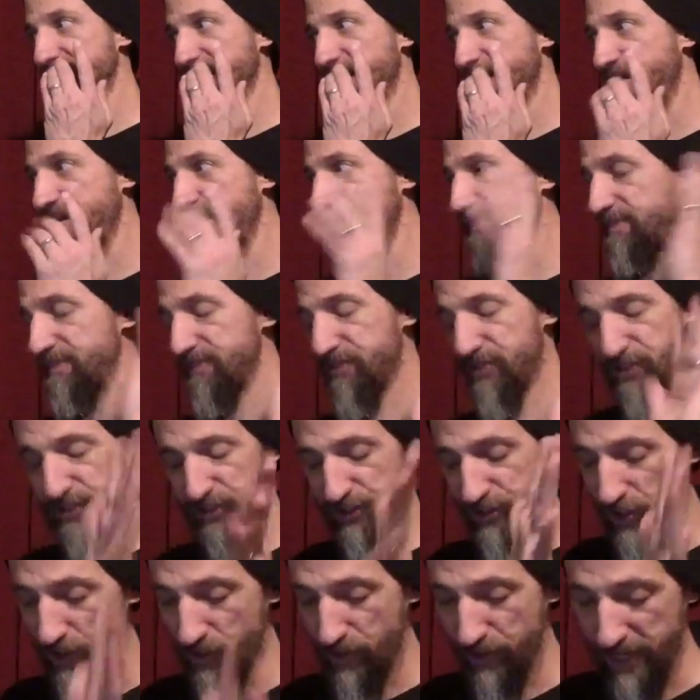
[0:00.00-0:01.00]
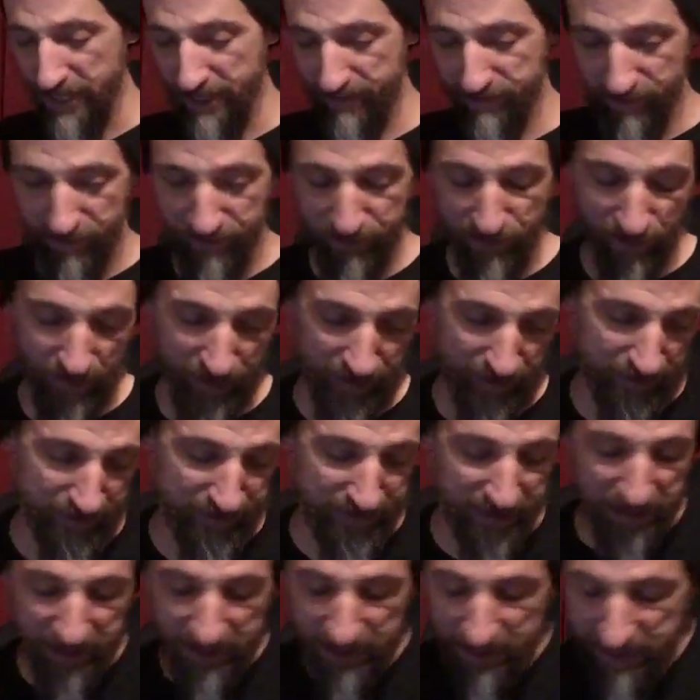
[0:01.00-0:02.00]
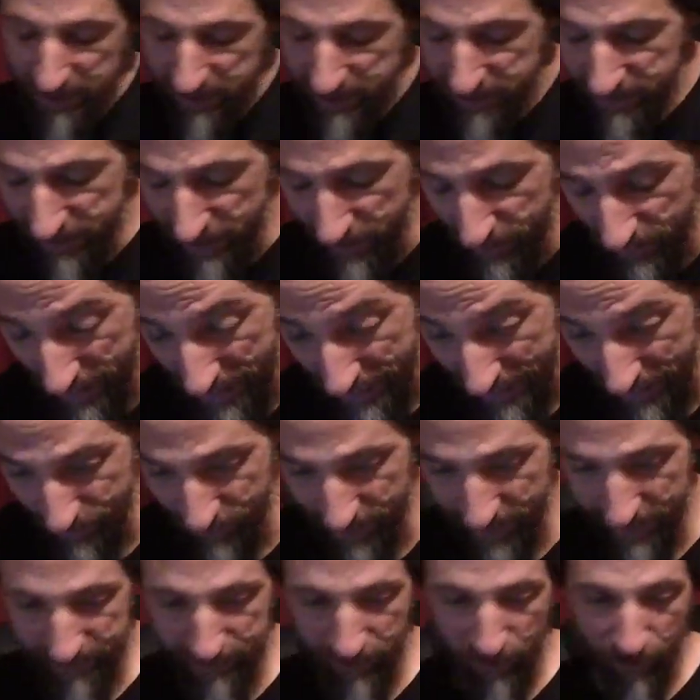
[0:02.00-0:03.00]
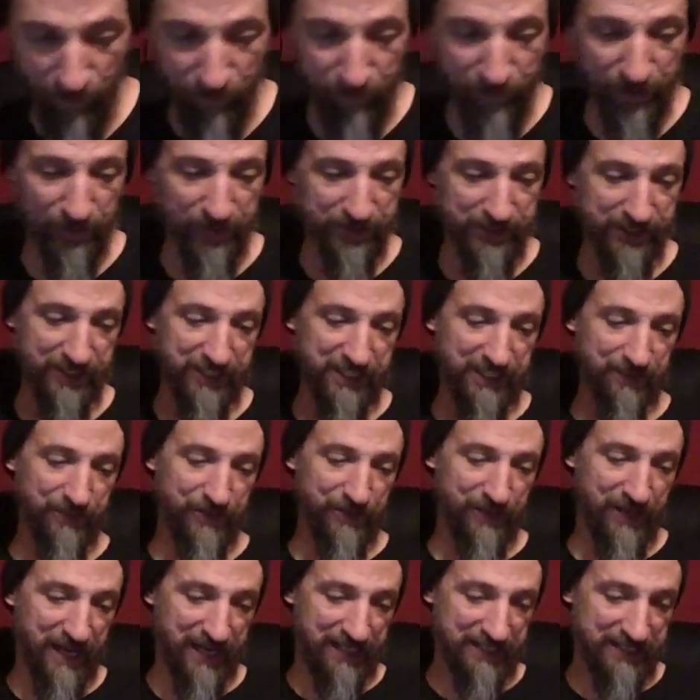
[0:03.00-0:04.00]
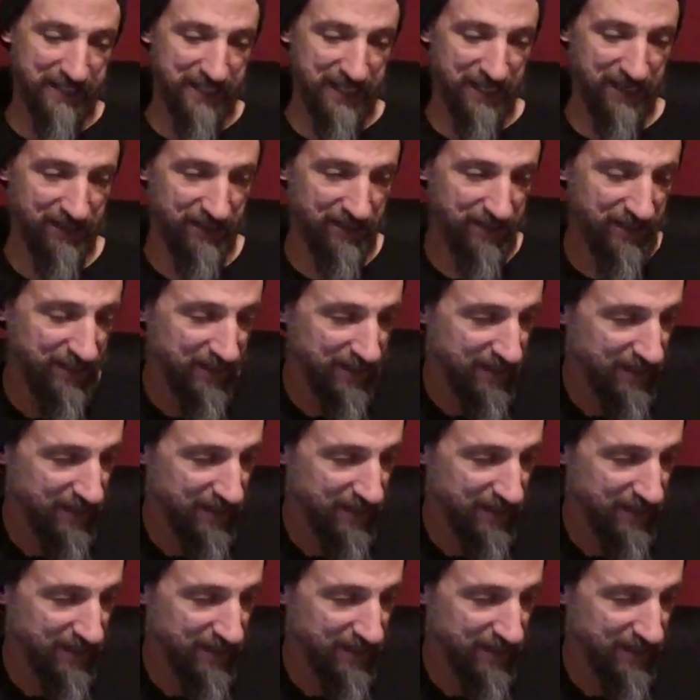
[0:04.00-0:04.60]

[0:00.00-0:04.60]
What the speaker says: I'm so thankful for them. So anyway, hopefully we'll see some of you guys there.